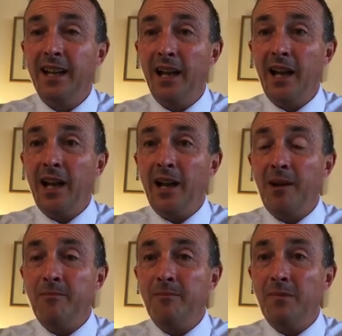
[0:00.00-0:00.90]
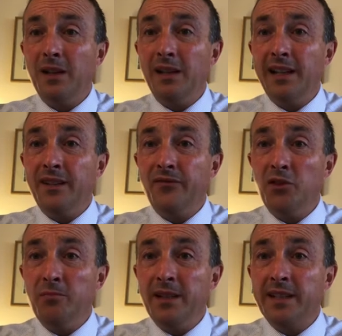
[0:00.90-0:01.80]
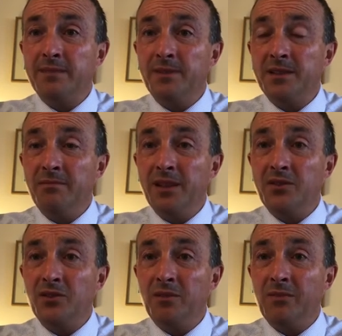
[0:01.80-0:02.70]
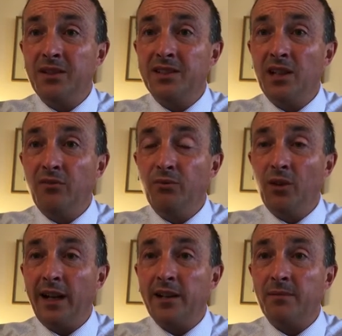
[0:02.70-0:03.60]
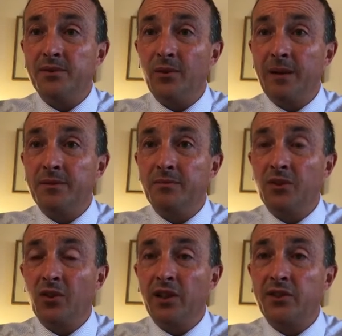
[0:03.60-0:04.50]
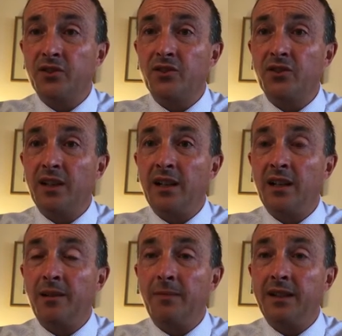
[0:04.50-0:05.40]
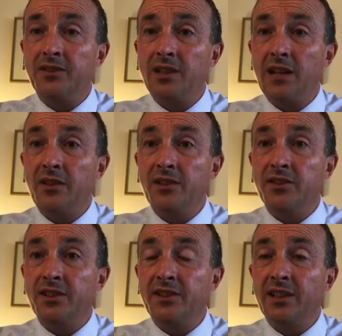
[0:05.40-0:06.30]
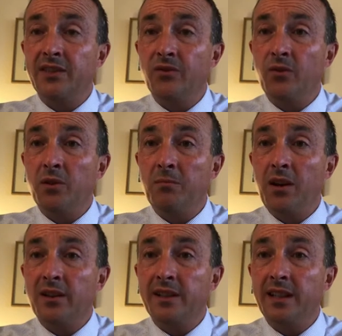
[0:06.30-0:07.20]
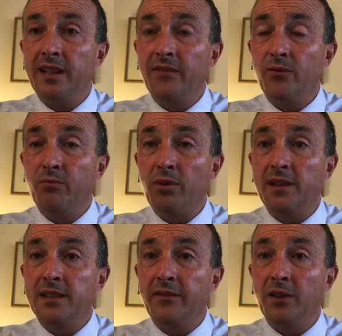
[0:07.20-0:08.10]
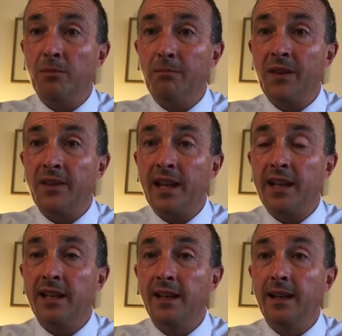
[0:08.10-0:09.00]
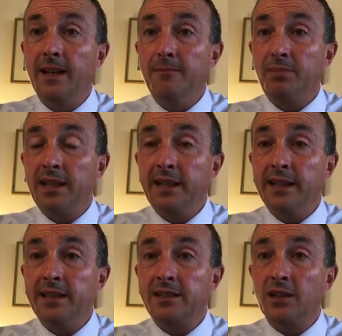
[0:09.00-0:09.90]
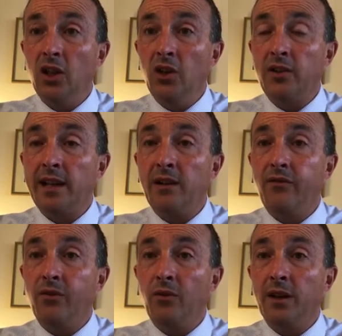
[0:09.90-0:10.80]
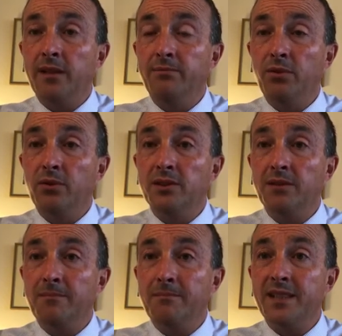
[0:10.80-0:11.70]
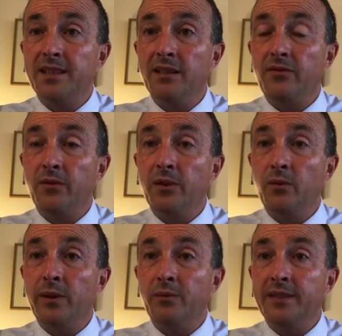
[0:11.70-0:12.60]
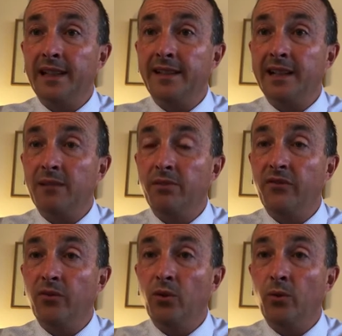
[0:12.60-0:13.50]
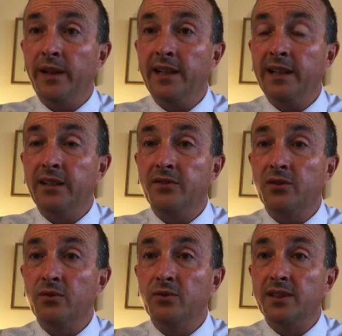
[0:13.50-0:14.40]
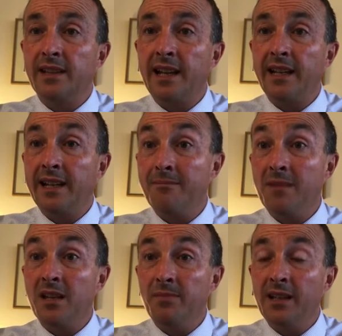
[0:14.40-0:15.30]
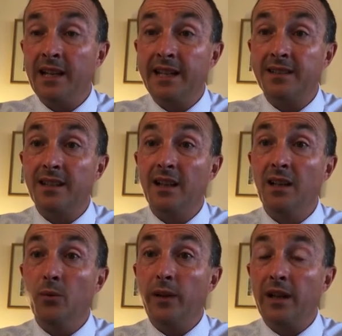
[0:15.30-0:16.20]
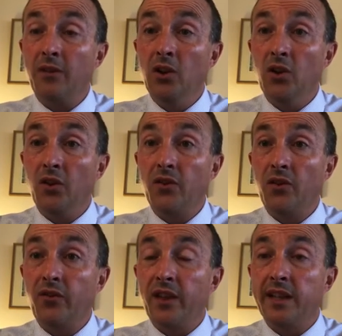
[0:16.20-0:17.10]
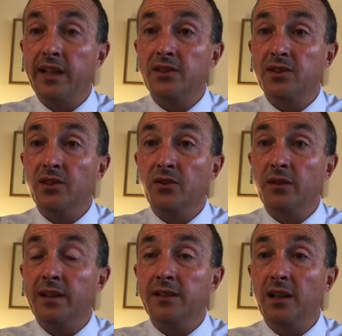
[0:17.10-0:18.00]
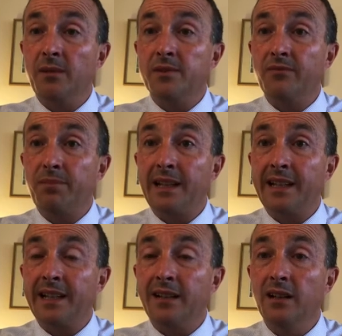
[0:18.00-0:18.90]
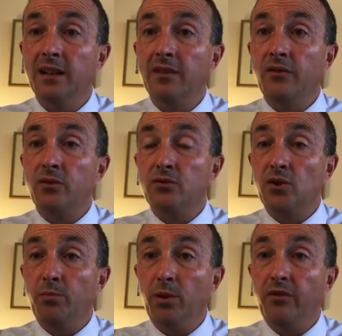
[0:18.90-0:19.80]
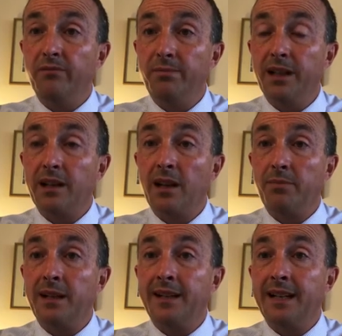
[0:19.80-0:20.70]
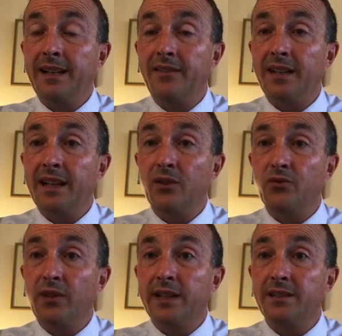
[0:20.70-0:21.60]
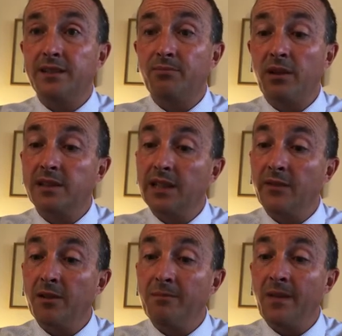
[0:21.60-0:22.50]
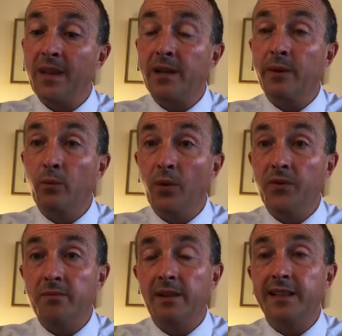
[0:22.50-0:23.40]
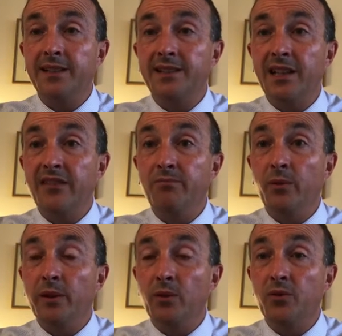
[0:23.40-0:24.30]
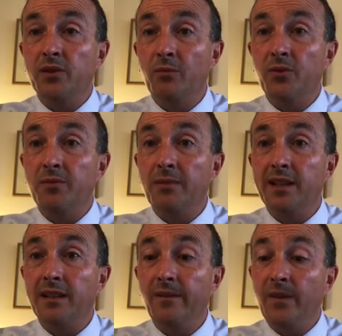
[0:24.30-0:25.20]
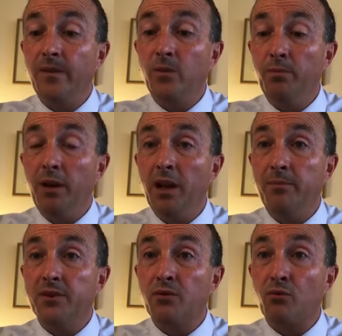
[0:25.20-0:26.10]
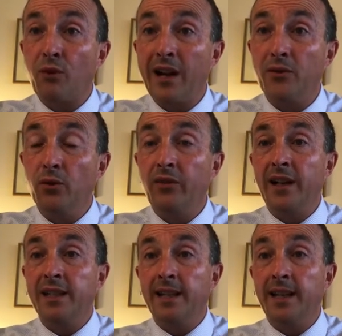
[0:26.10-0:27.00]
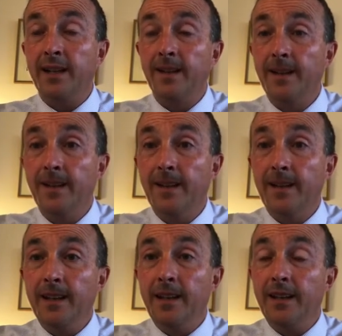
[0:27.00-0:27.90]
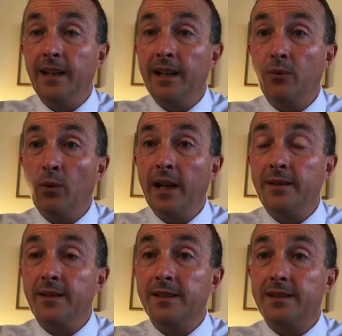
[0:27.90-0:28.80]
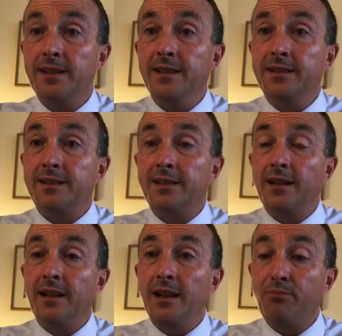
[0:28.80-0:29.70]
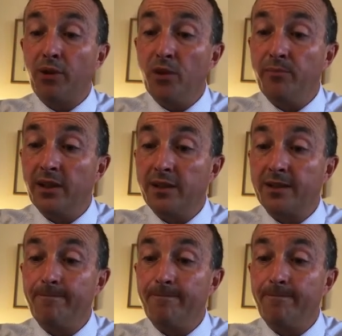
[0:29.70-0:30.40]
In a few minutes, Mr. Mitchell and myself will head up to Epsom College and check the logistics for the marquee for prize giving on Monday. Please look out for an important missive that we will send out before we leave school today. It may be late. We have a lot of thinking to do in terms of planning for drop-off, pick-up and anything else related to prize giving on Monday. We want to make it safe, but we also want to make it fit for purpose and round off our year in a way that is appropriate.